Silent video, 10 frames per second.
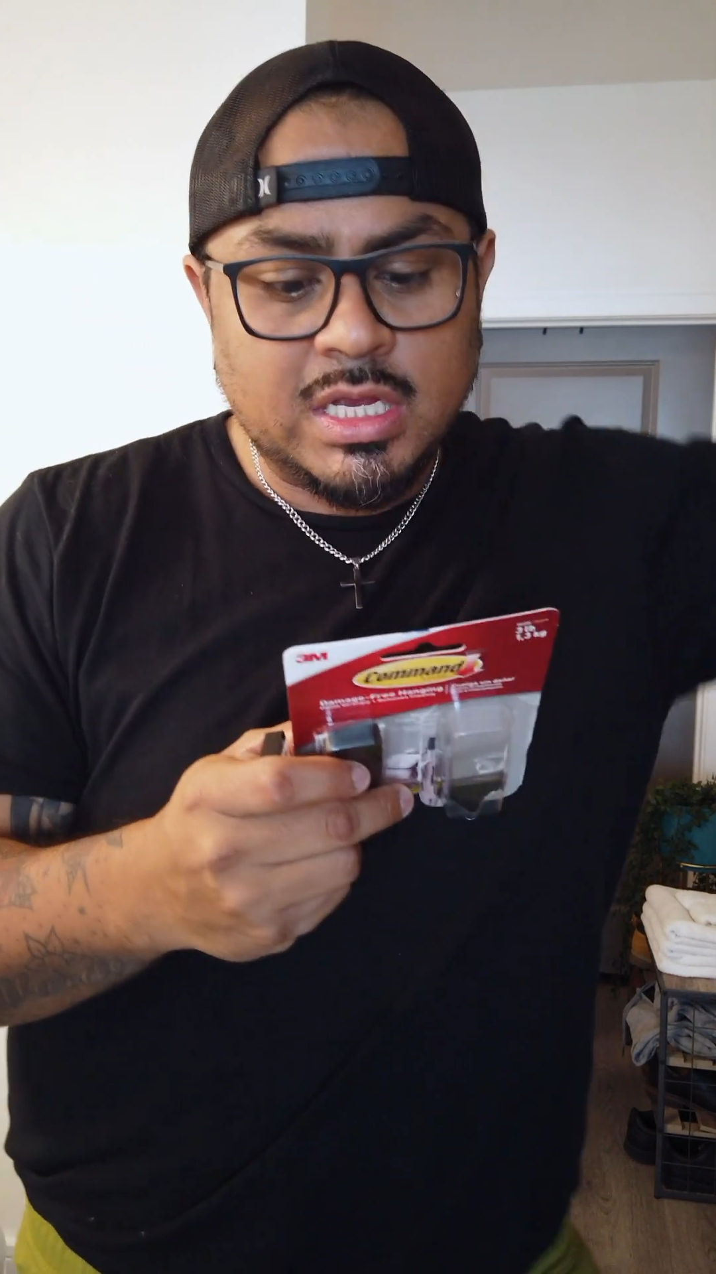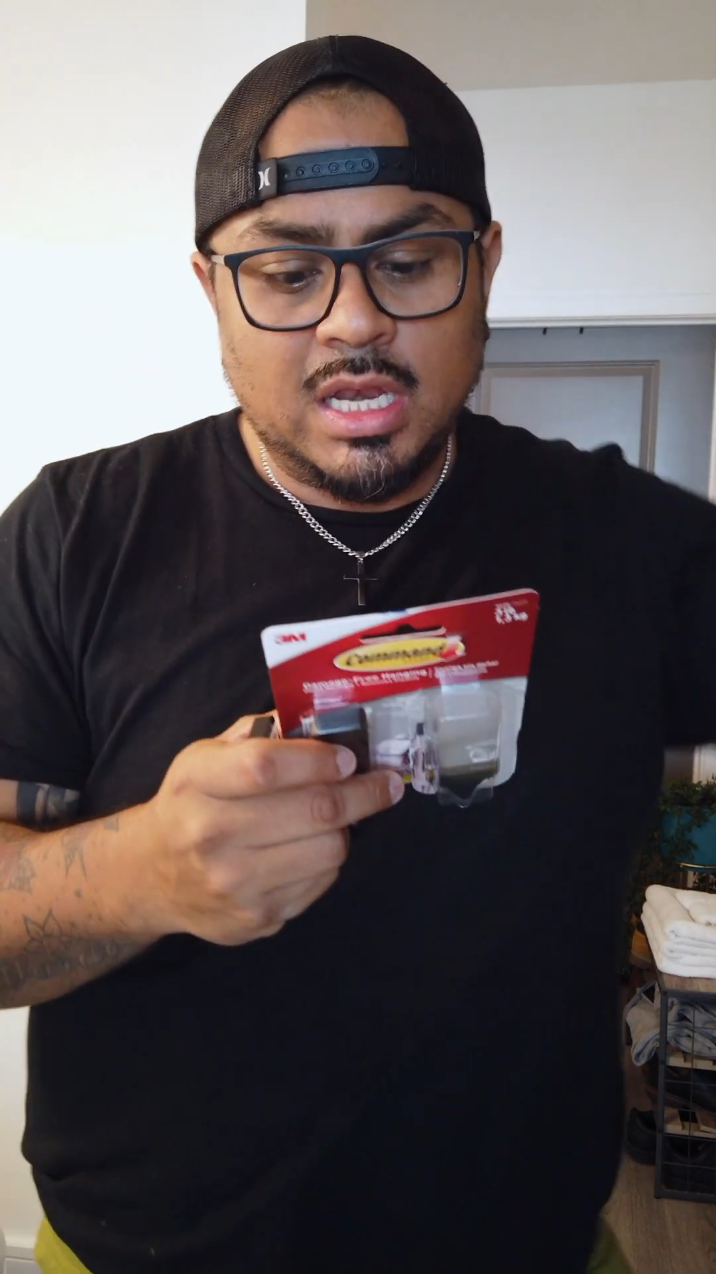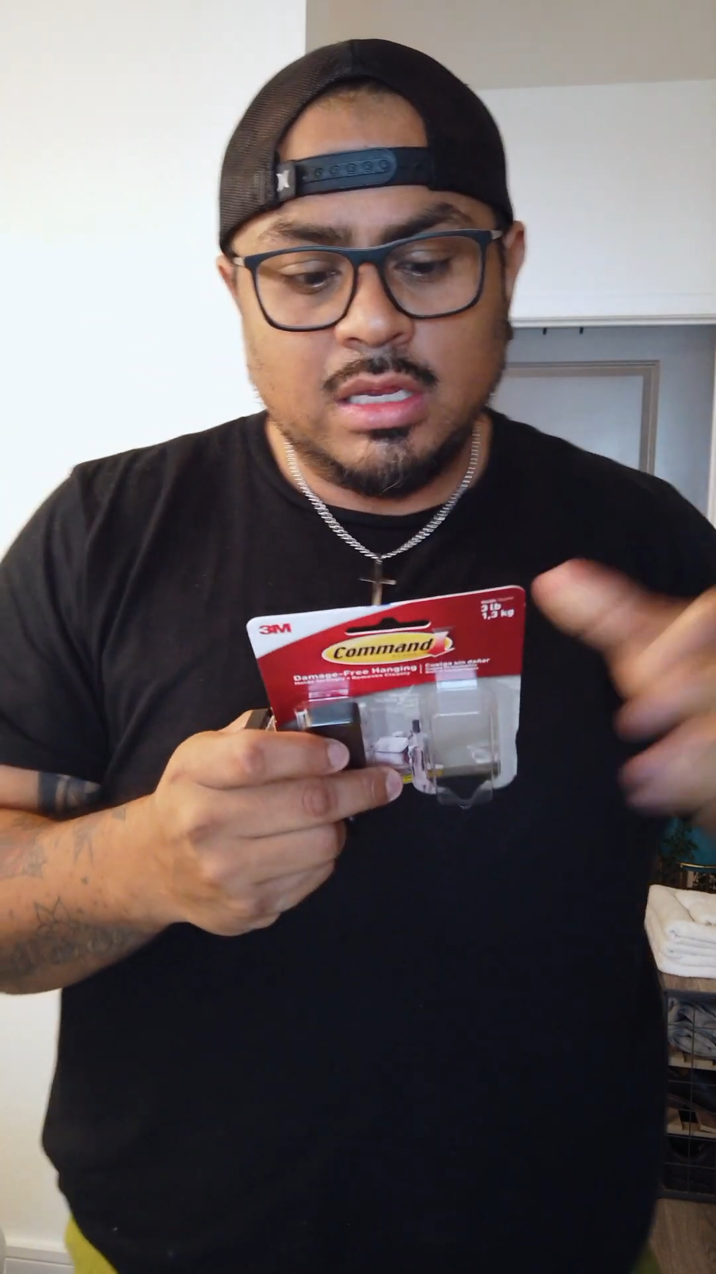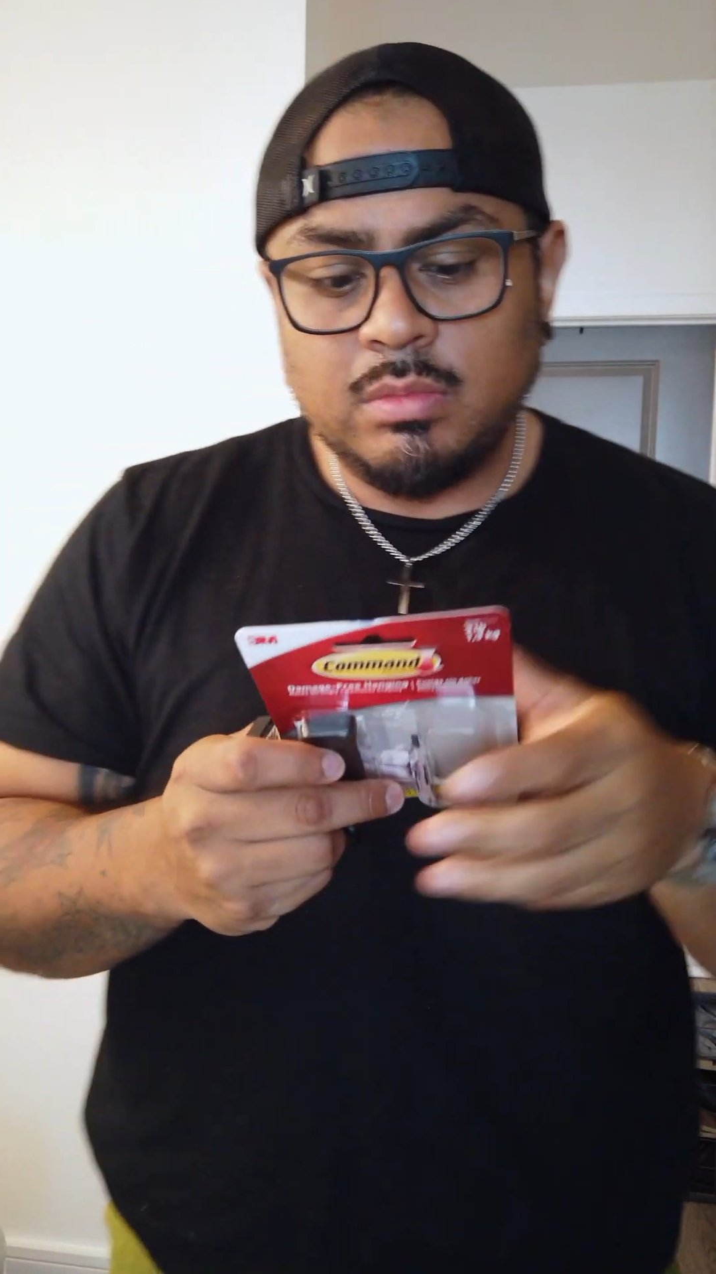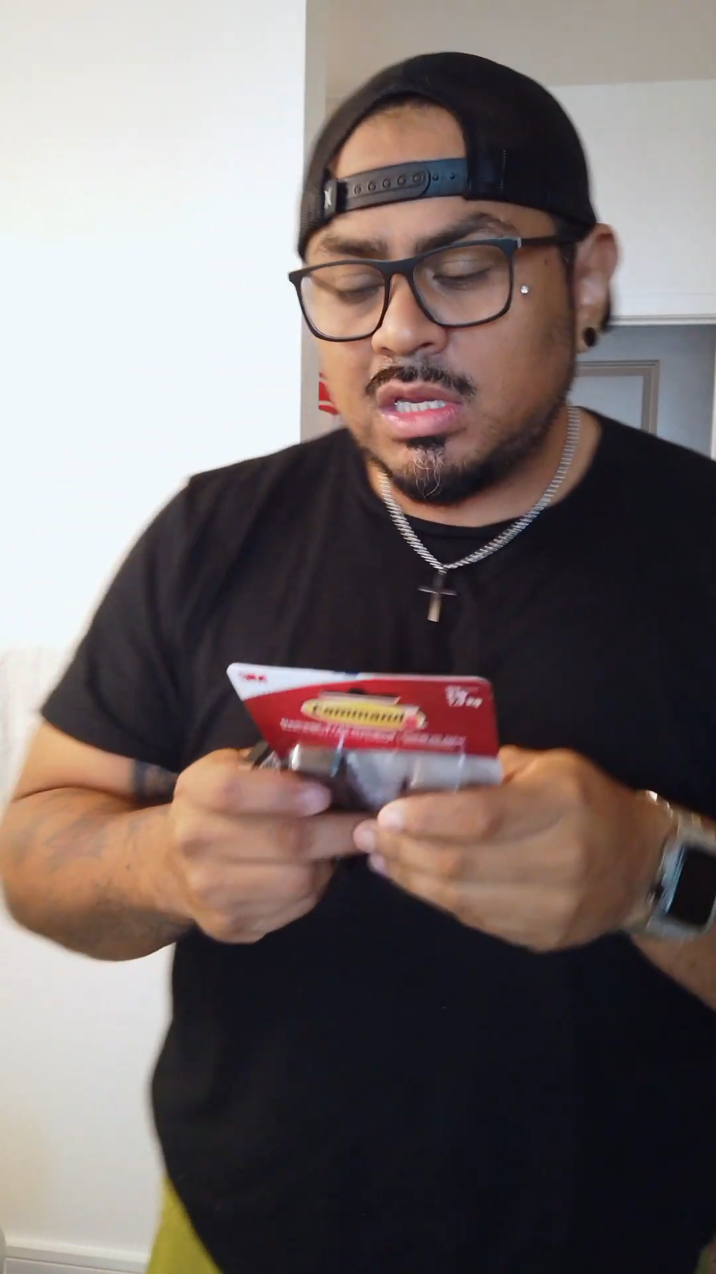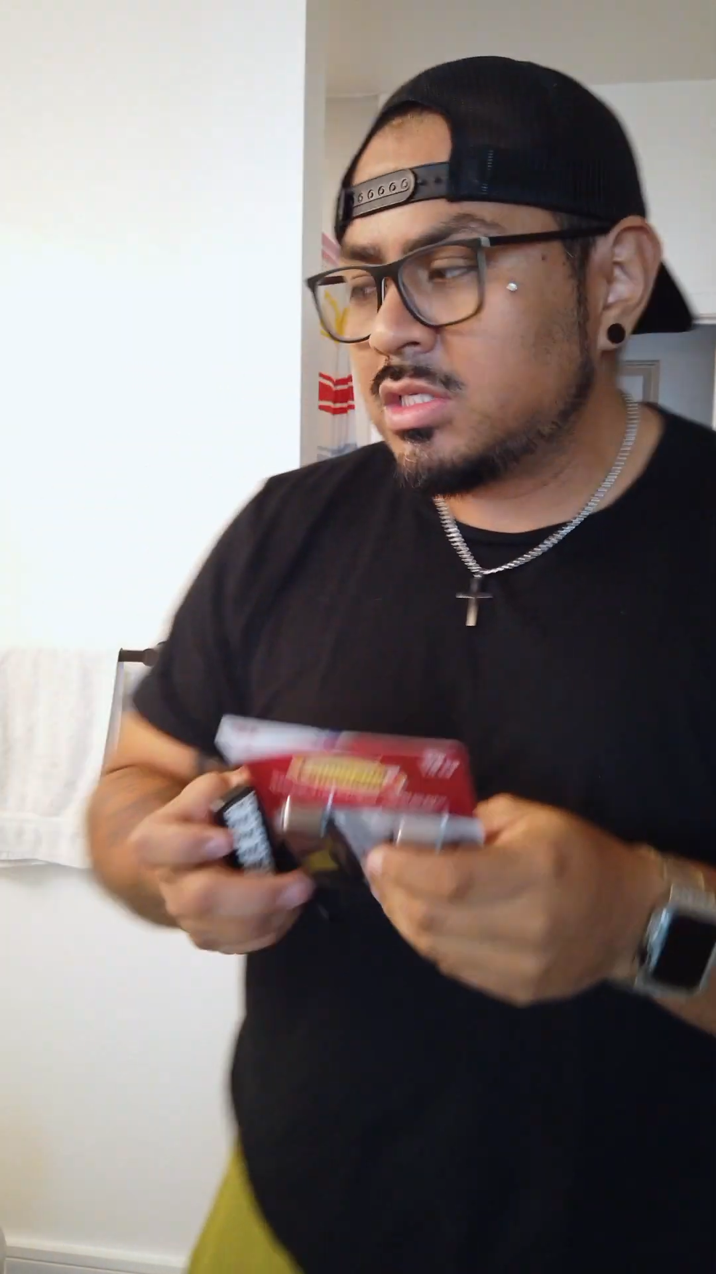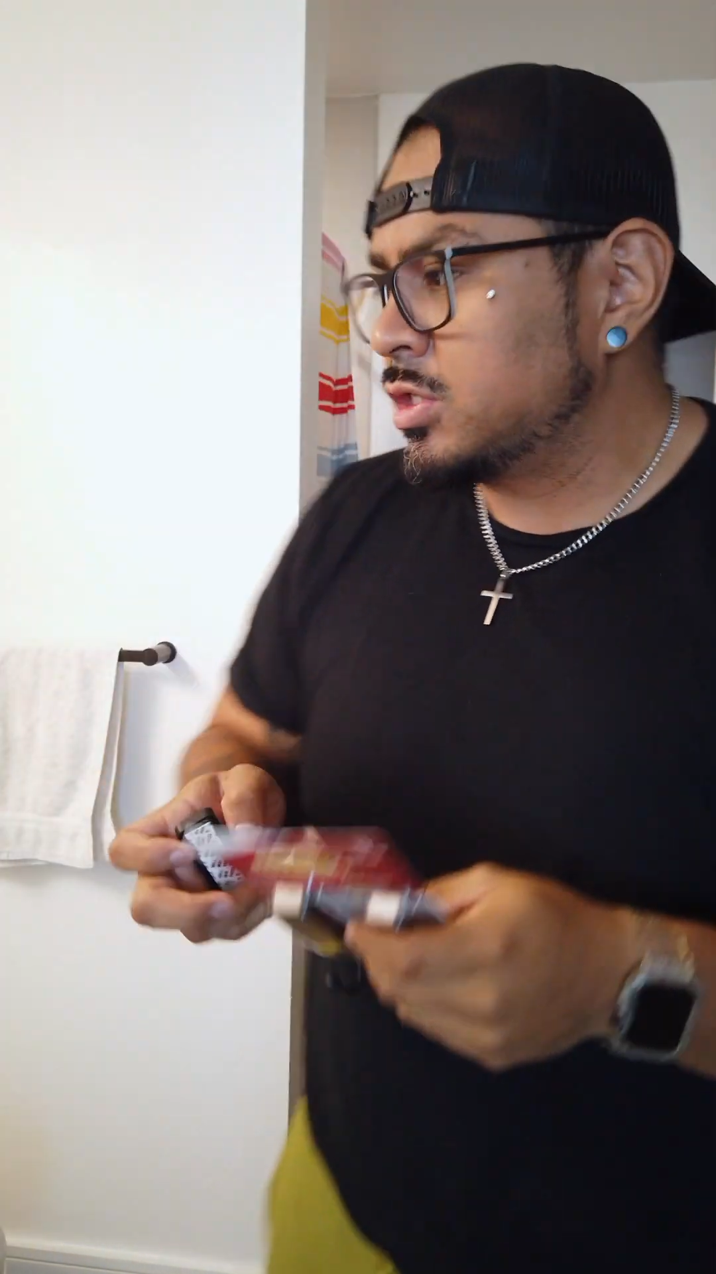telling me